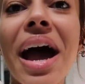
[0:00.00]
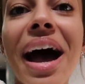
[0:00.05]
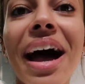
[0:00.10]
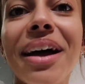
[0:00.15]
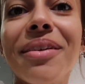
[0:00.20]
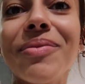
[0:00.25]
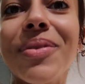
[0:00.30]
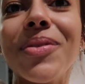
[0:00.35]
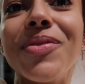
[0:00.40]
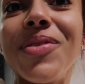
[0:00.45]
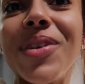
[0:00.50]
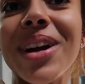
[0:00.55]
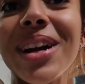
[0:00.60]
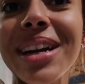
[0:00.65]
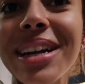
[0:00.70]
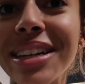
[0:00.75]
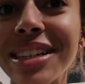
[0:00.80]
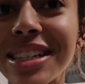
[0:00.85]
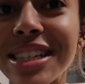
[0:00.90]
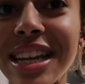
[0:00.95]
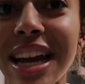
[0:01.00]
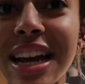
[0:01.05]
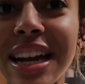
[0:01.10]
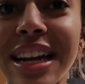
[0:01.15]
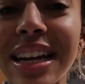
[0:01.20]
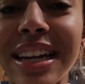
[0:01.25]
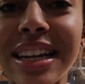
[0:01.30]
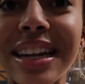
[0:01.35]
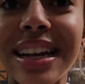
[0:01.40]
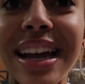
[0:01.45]
I'm very
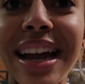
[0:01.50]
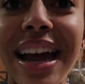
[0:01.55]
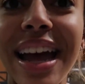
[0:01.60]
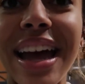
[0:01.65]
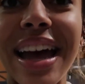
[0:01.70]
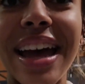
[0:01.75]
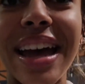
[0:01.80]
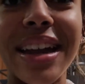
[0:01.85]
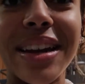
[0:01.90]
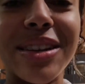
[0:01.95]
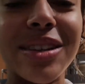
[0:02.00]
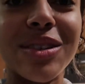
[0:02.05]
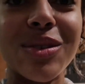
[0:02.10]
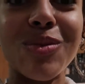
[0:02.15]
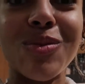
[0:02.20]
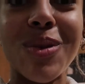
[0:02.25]
excited and